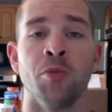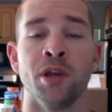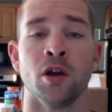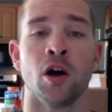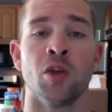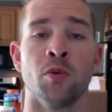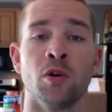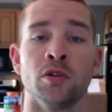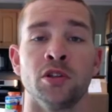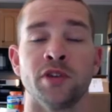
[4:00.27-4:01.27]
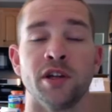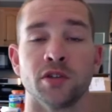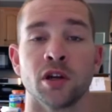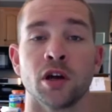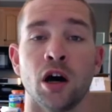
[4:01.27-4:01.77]
be in auto mode. The trainer's
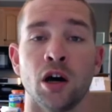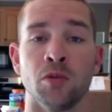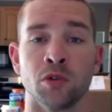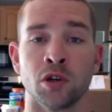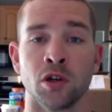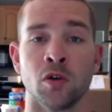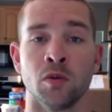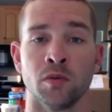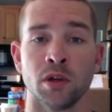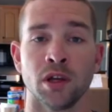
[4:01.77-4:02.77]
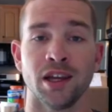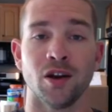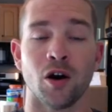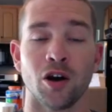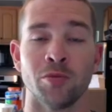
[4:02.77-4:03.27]
going to call. We're going to go in
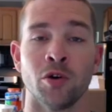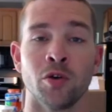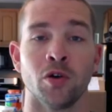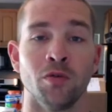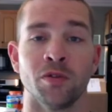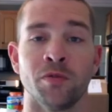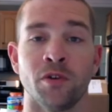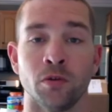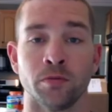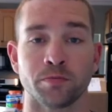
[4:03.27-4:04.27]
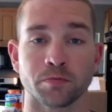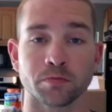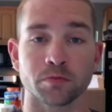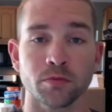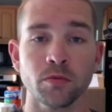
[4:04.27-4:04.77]
auto mode over the phone.
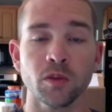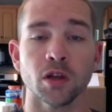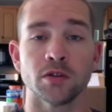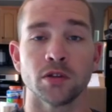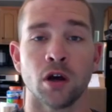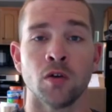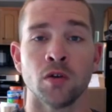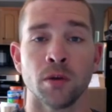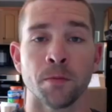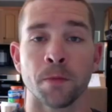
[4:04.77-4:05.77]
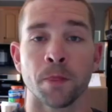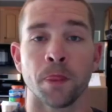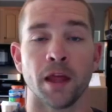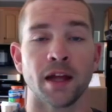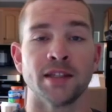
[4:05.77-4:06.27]
So,
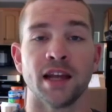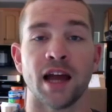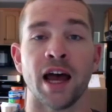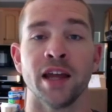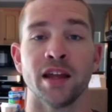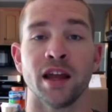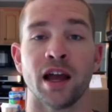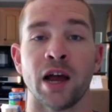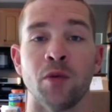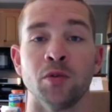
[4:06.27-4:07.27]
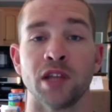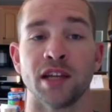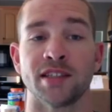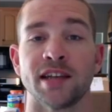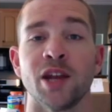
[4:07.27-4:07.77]
like I said, I was
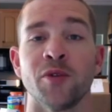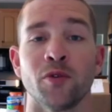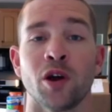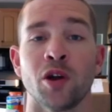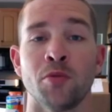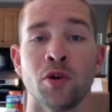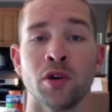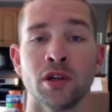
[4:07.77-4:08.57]
excited for auto mode,